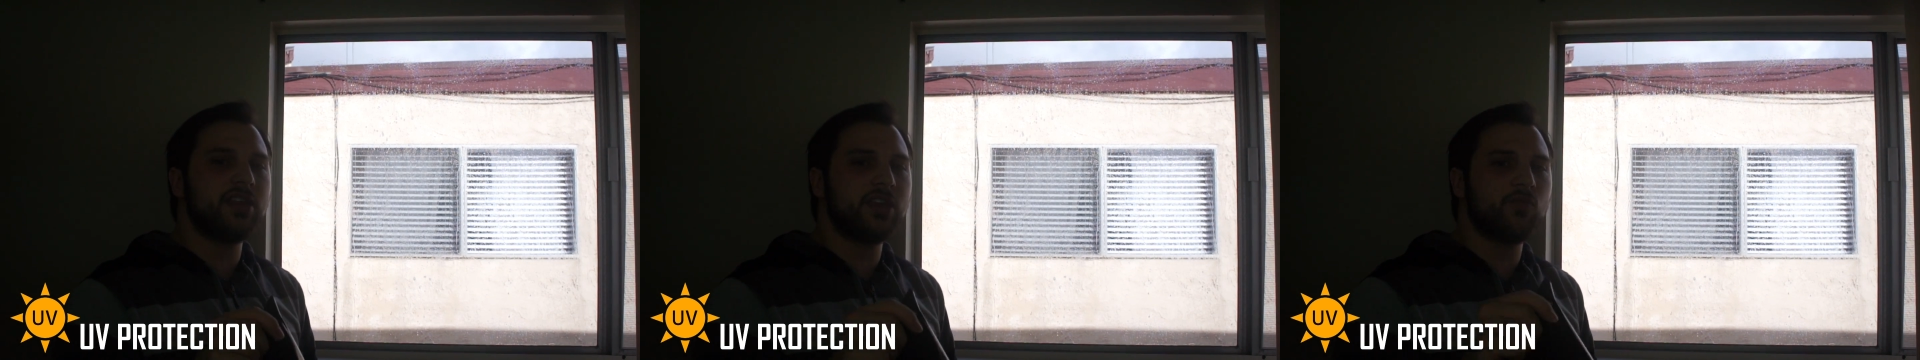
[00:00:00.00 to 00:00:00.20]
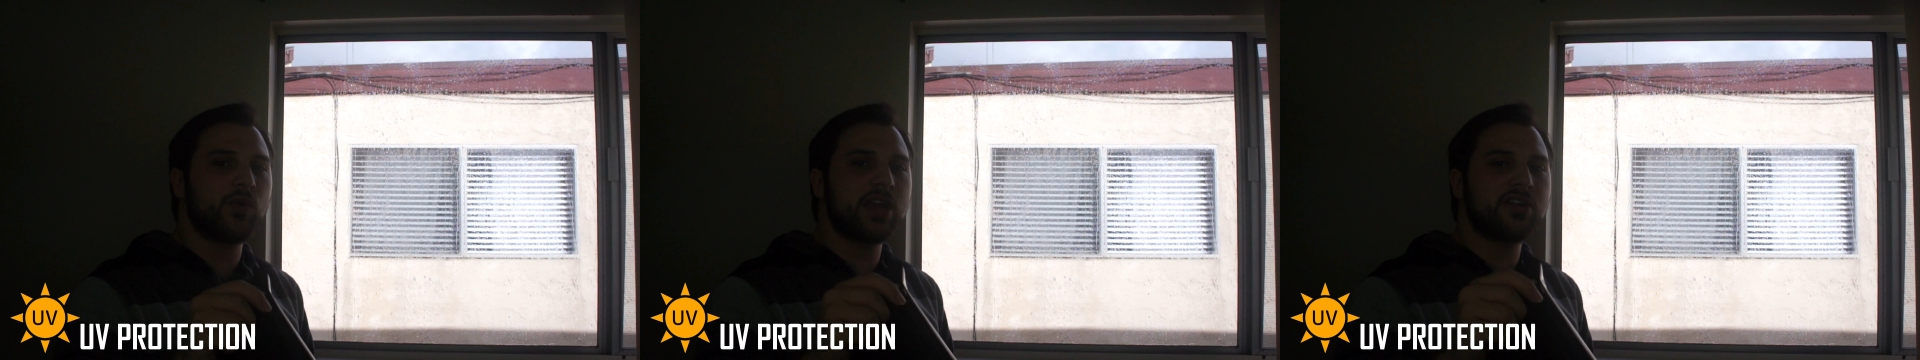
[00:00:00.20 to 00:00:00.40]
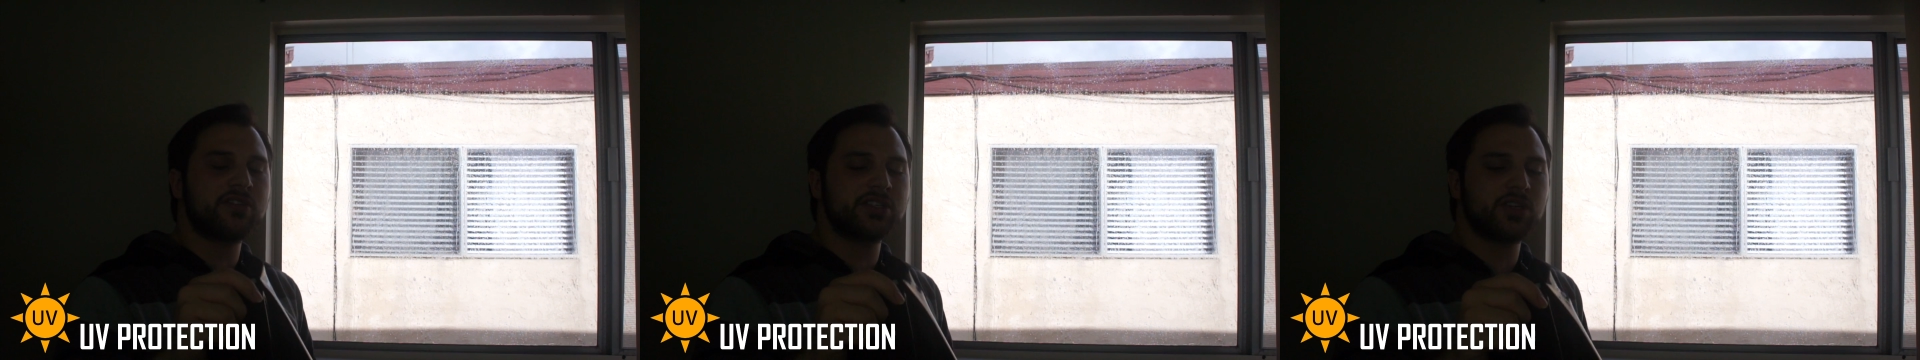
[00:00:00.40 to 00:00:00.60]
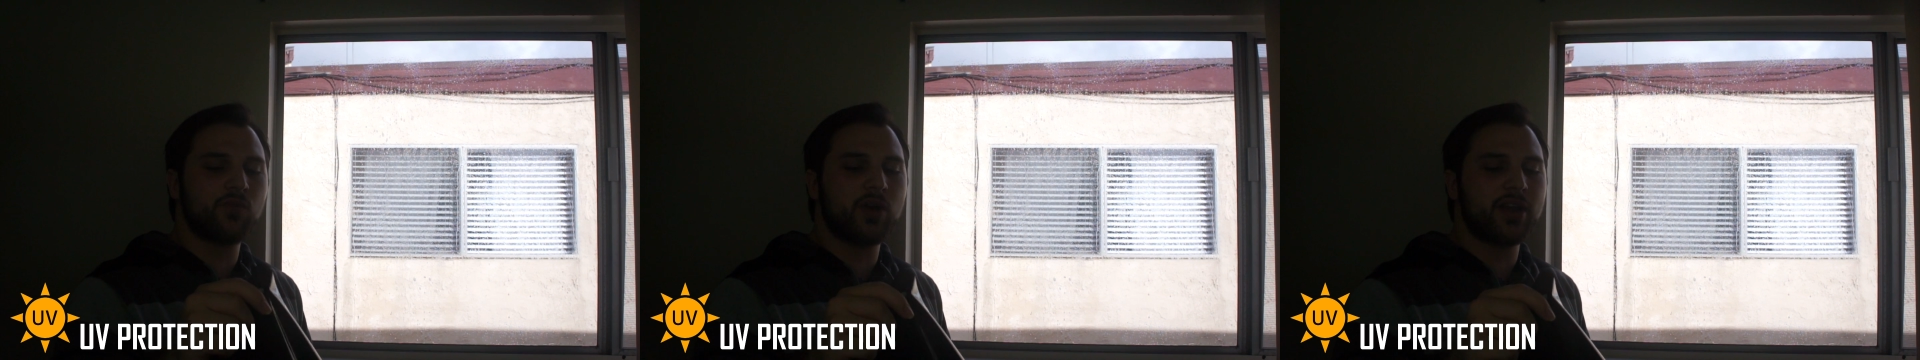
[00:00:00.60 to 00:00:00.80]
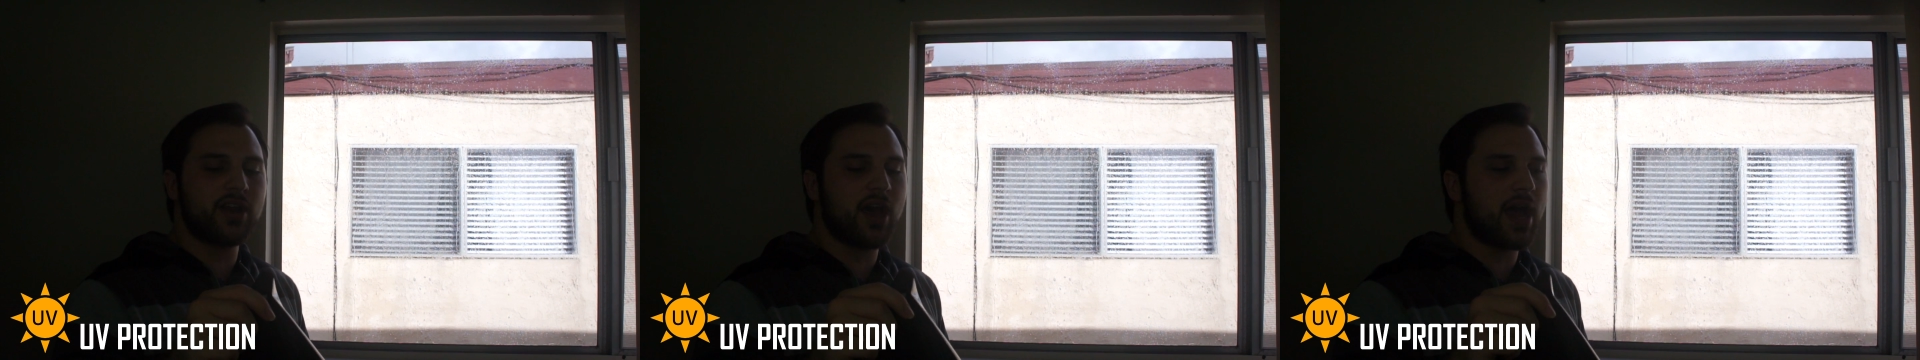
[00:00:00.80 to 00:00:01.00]
the wrinkles and
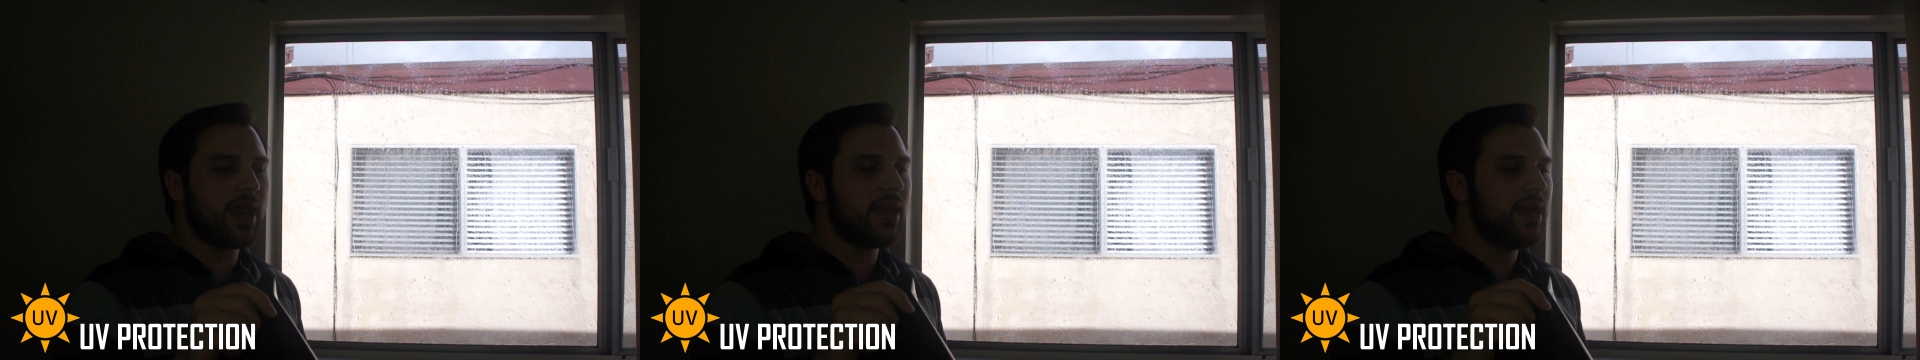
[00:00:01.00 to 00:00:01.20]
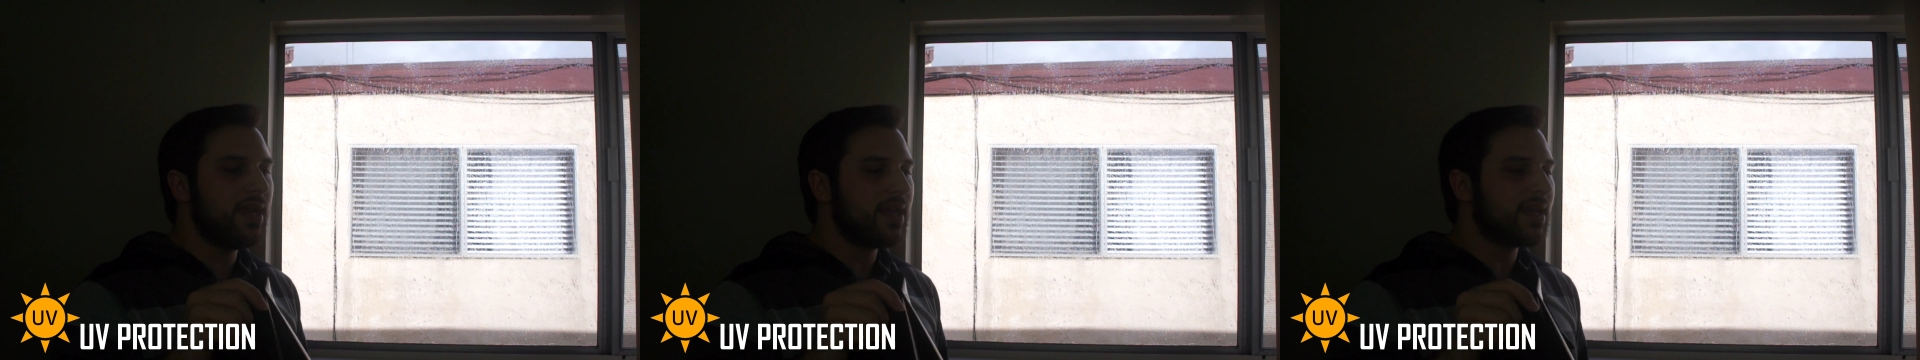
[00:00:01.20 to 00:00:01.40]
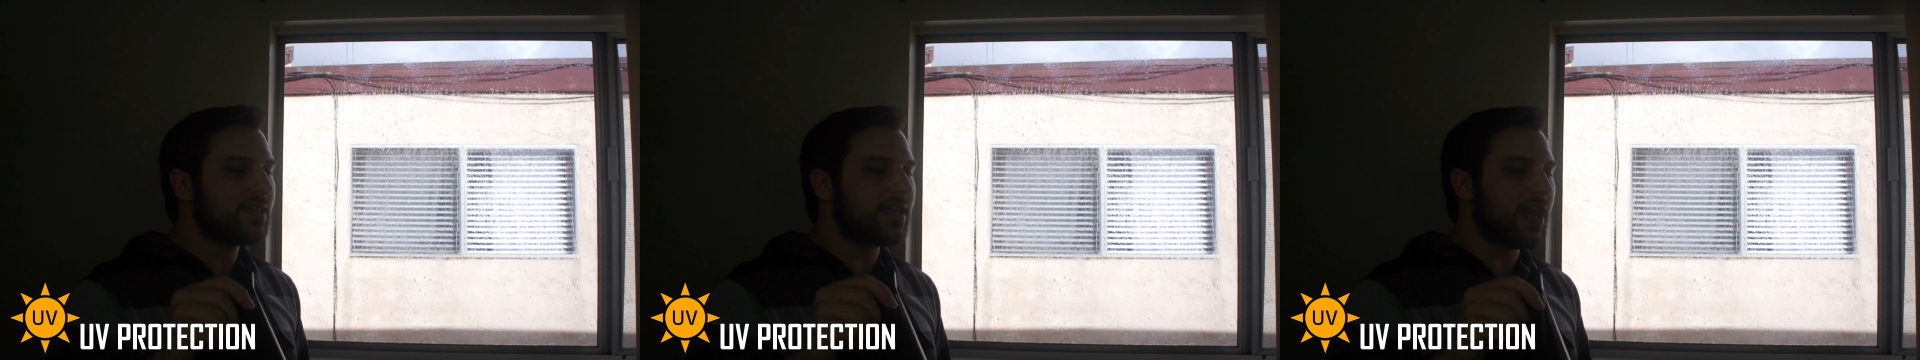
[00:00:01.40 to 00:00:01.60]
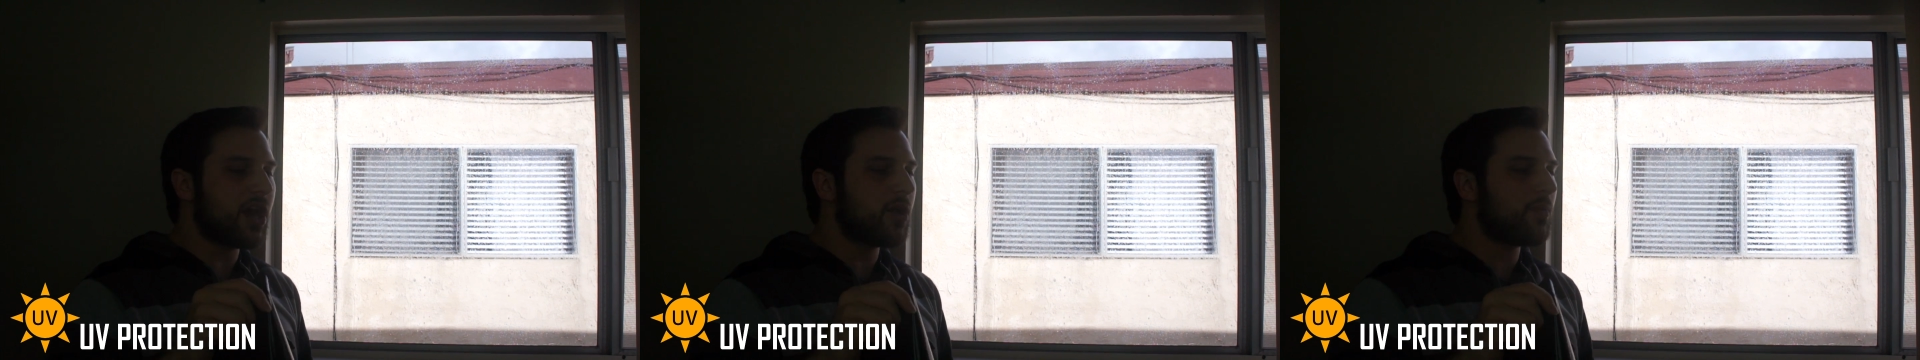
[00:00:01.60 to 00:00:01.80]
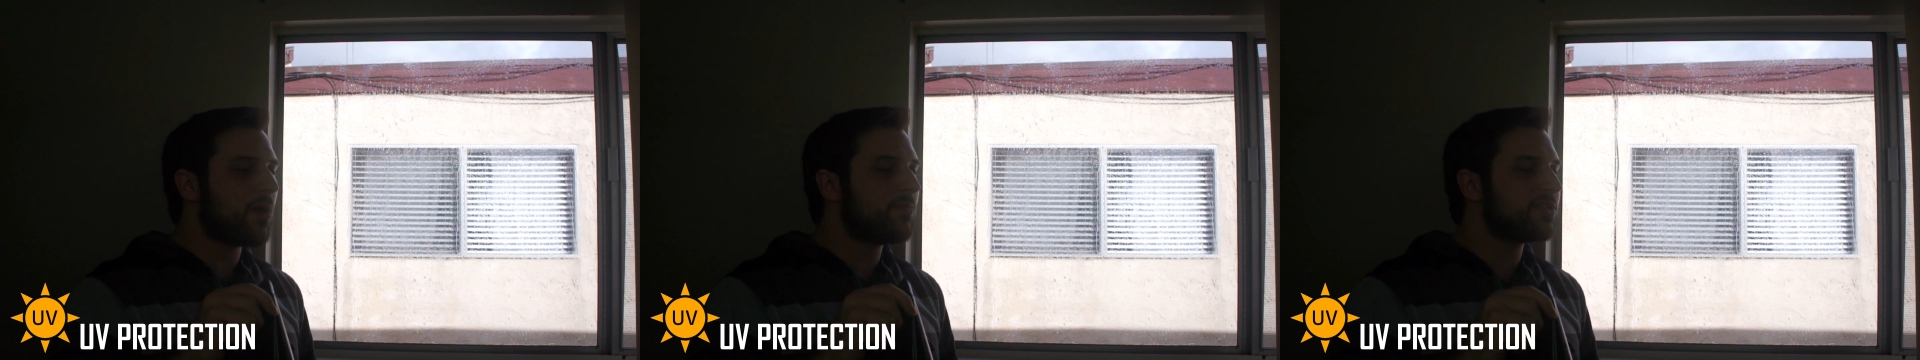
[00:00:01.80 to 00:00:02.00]
whatnot, get the
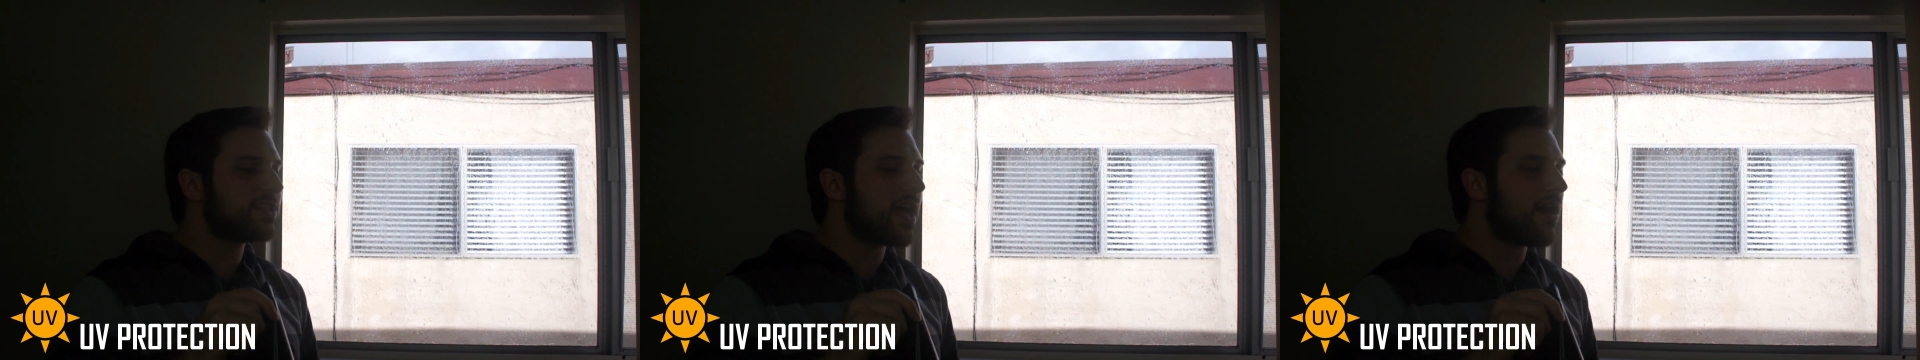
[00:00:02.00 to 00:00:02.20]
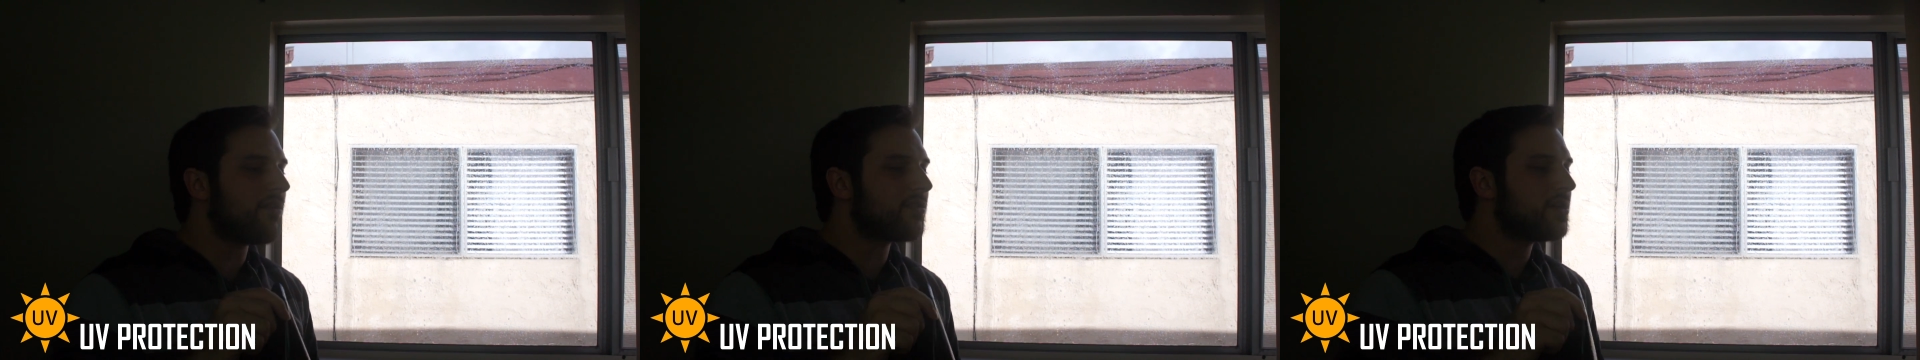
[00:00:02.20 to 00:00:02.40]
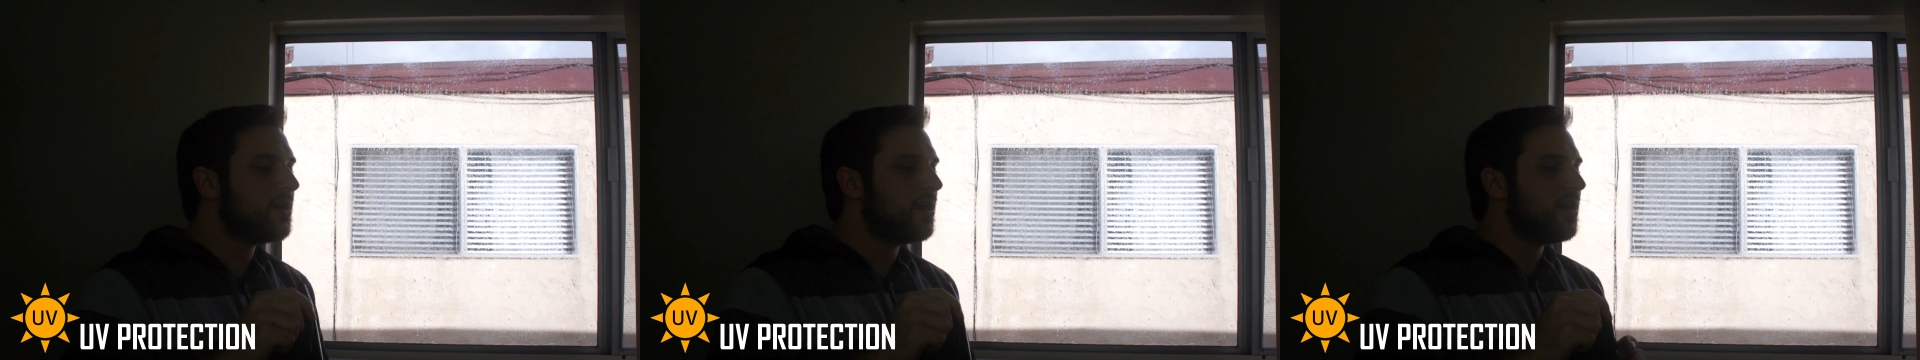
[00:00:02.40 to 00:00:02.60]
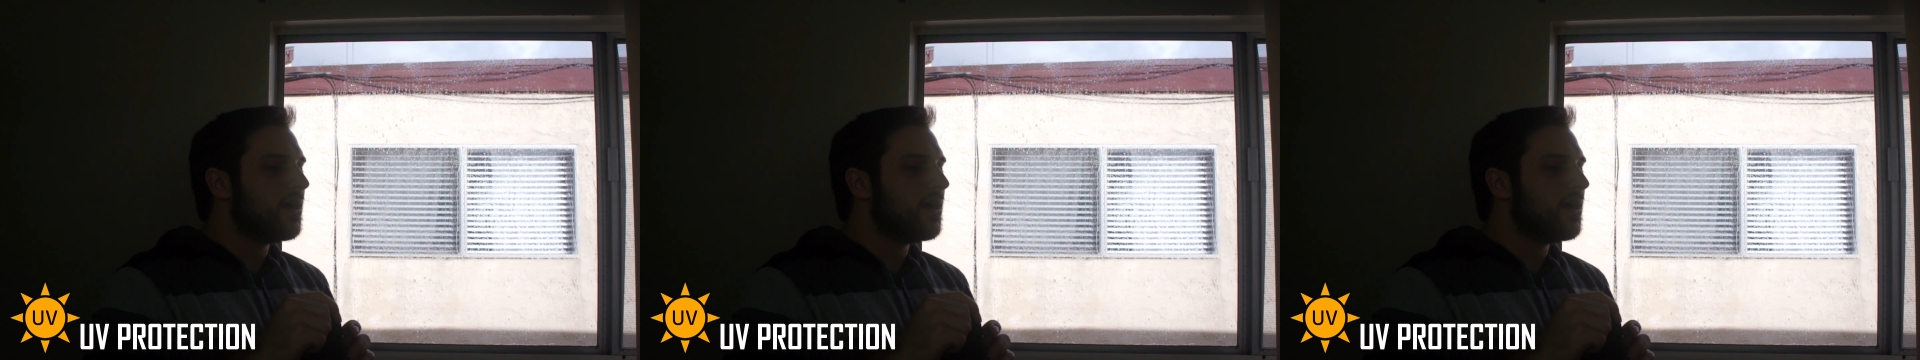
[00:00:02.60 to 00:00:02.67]
air bubbles out.